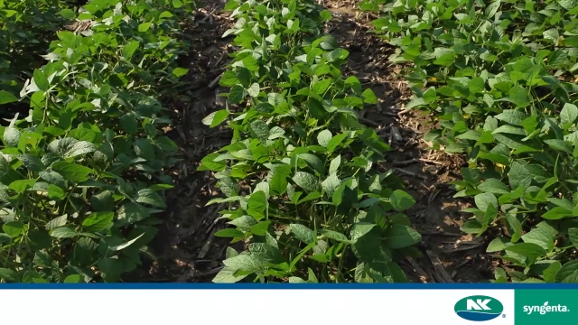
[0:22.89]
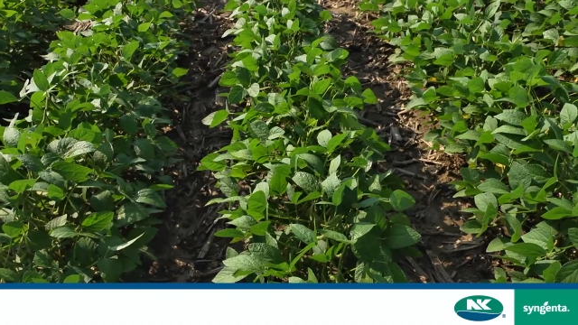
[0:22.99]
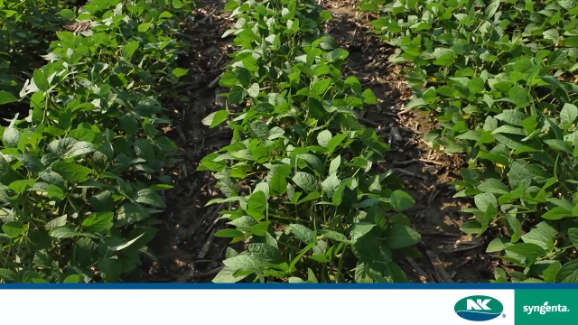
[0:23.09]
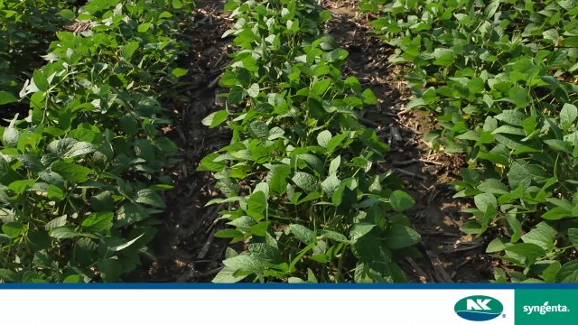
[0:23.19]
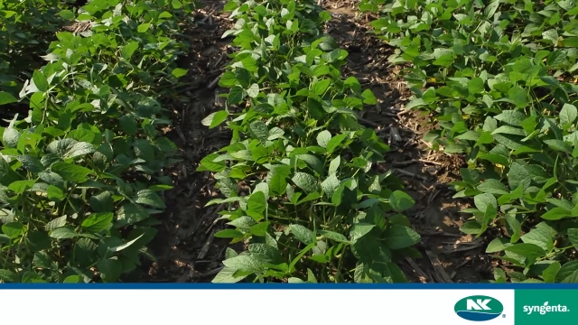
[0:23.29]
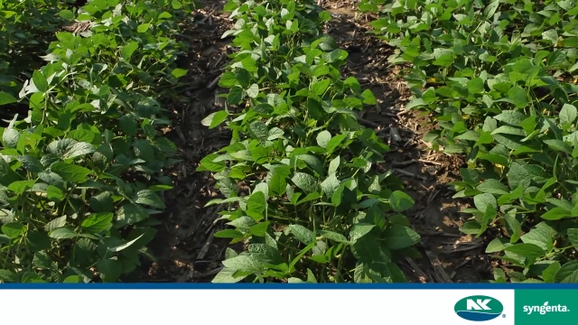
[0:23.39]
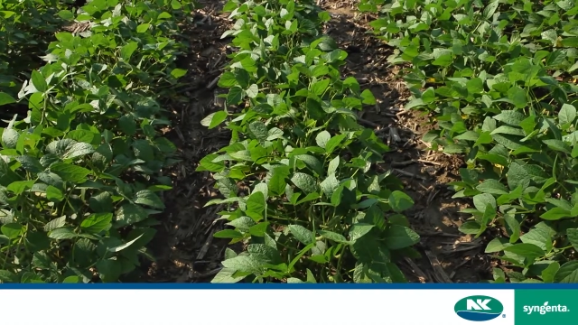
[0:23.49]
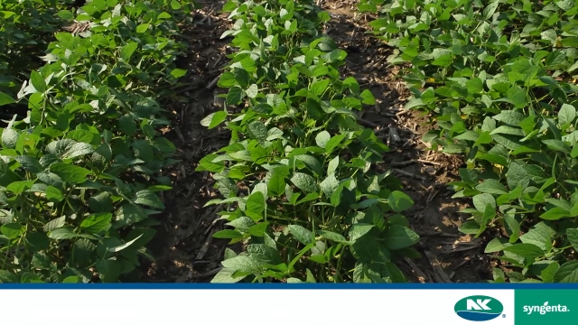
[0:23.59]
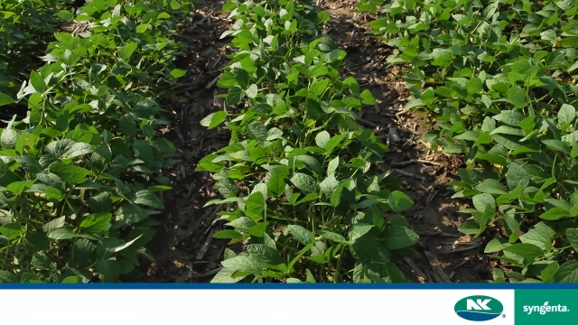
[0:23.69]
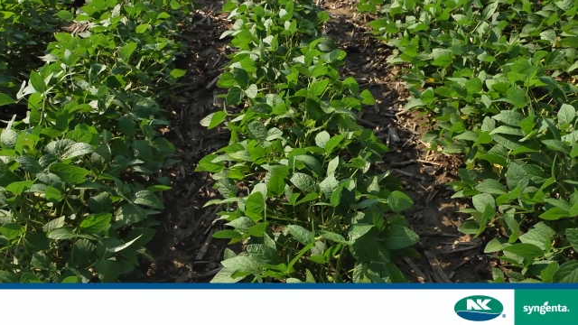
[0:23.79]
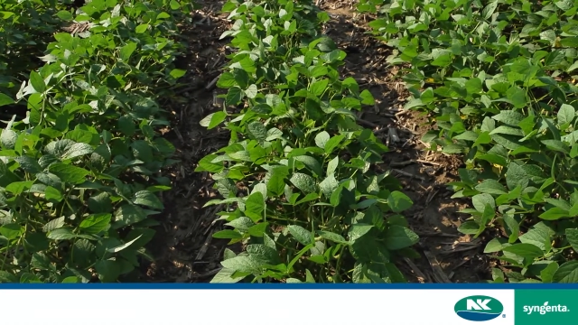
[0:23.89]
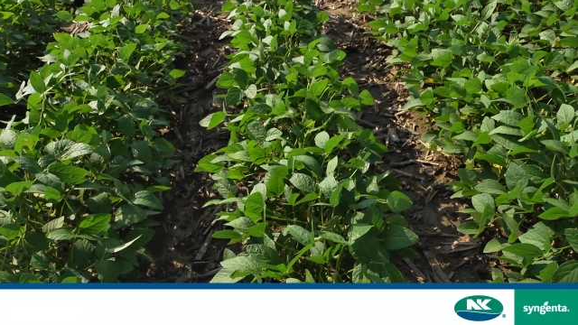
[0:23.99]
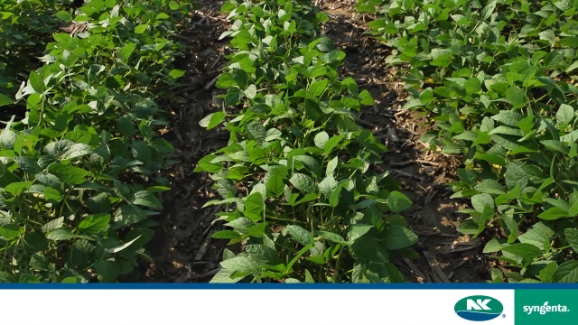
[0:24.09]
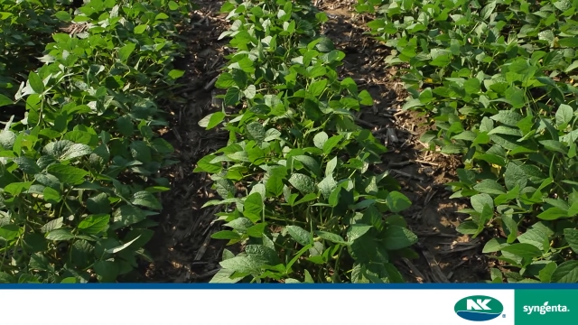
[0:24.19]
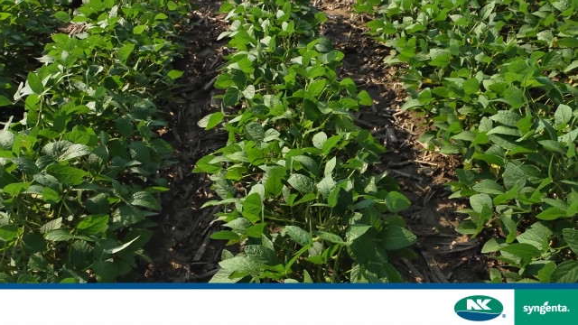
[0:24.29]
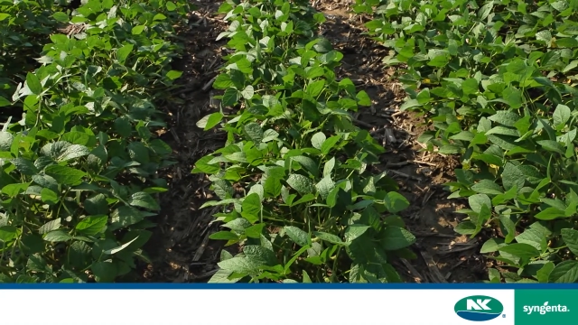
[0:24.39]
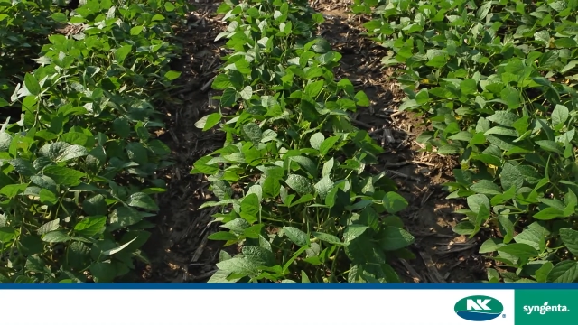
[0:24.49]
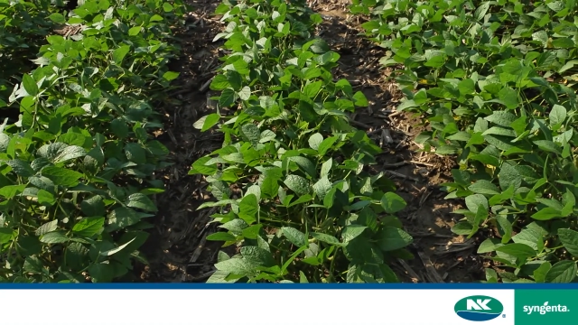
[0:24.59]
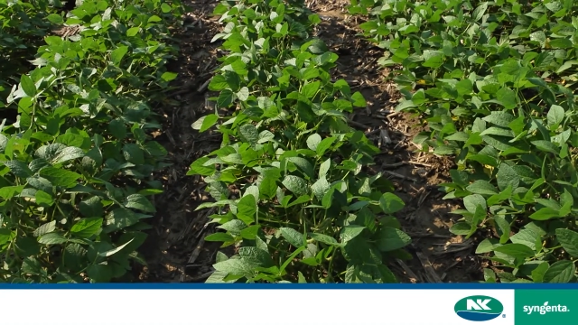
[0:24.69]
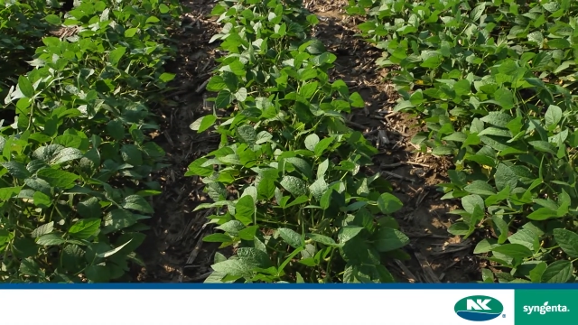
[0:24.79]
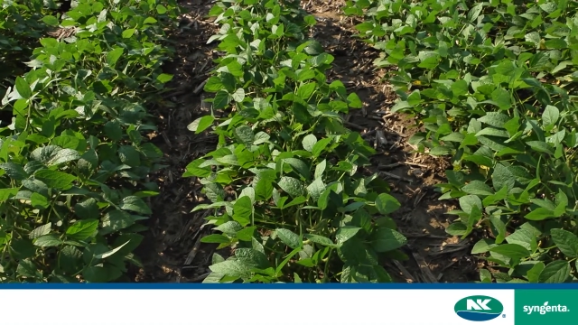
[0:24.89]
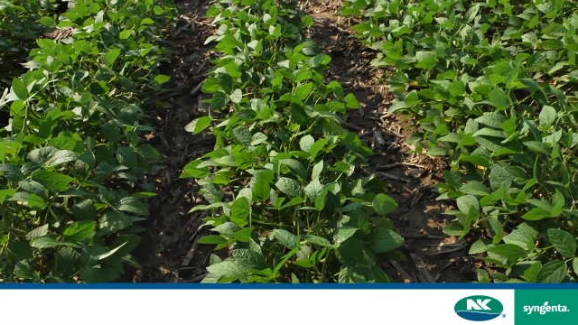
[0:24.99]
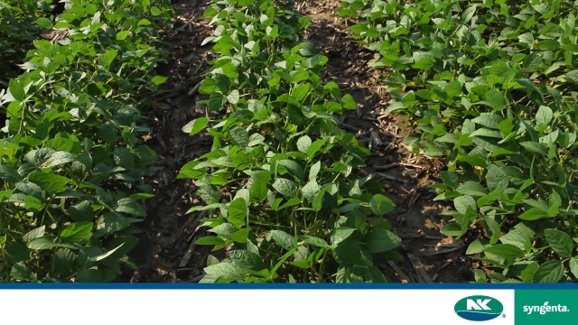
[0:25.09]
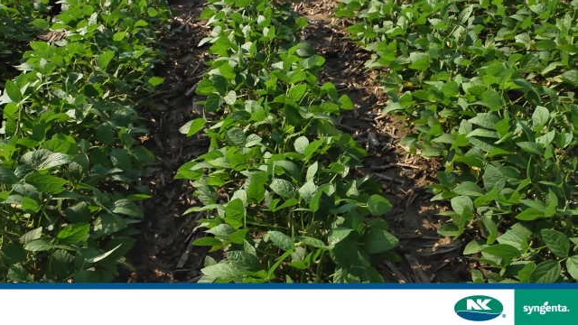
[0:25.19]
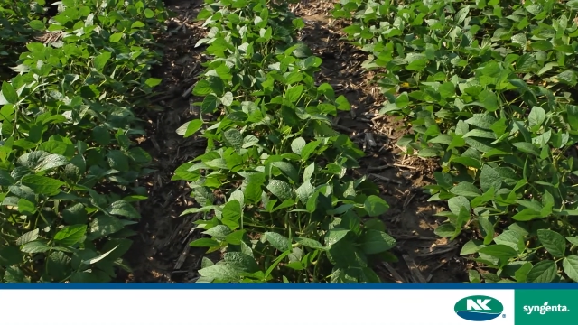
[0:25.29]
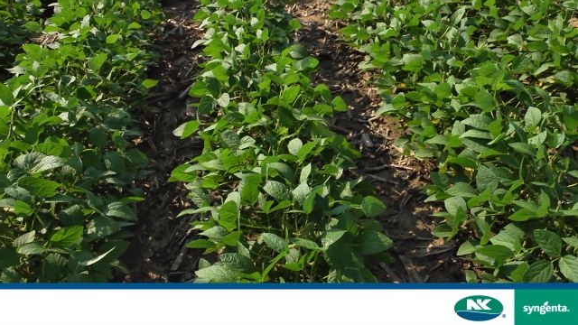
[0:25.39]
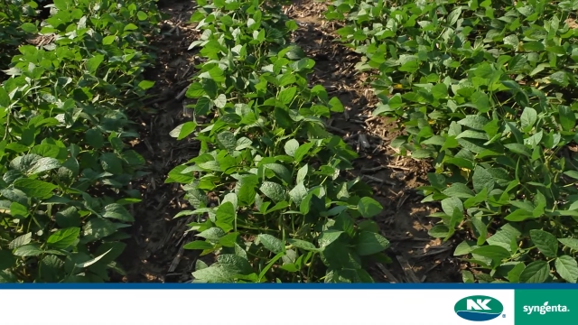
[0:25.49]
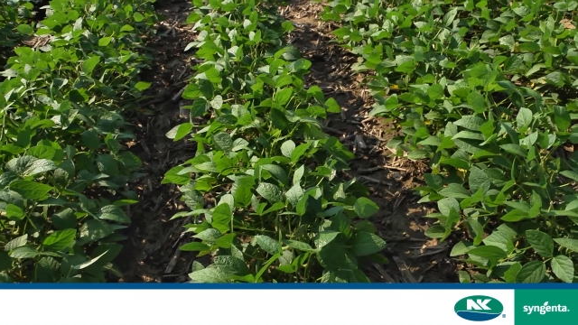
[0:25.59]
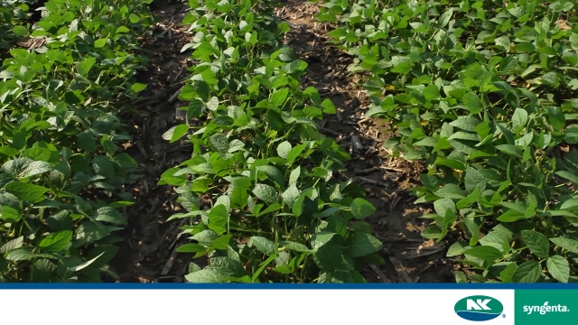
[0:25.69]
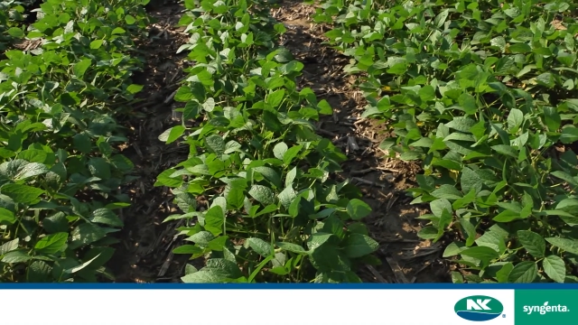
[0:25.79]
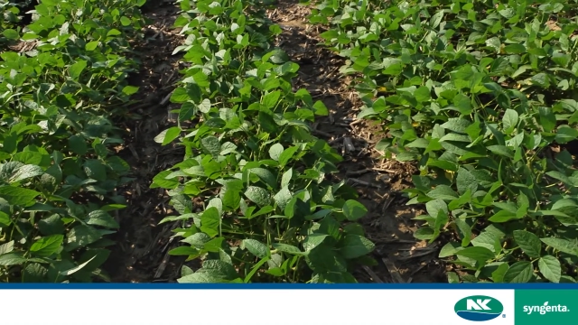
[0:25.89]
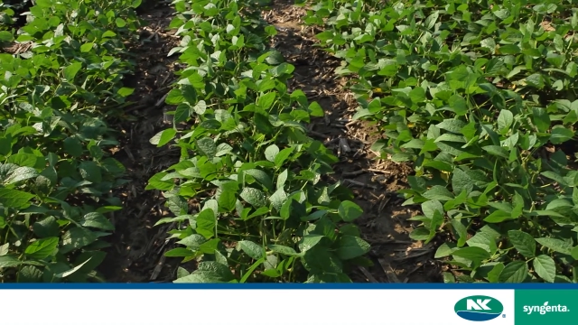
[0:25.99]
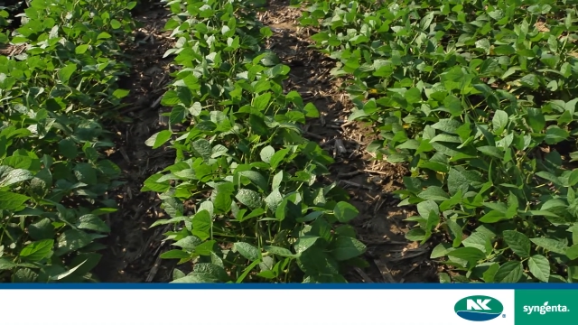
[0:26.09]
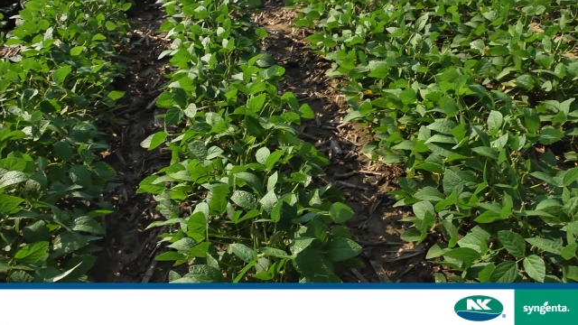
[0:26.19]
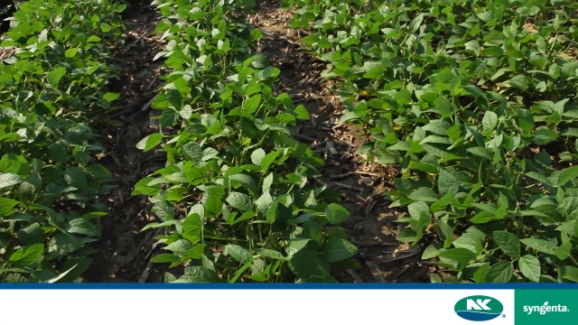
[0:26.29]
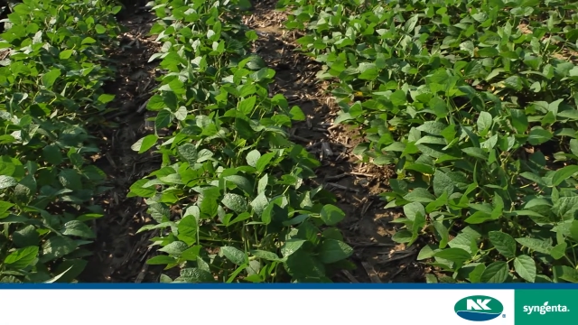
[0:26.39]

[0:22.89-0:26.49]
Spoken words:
No face is visible, so there are no lips to read.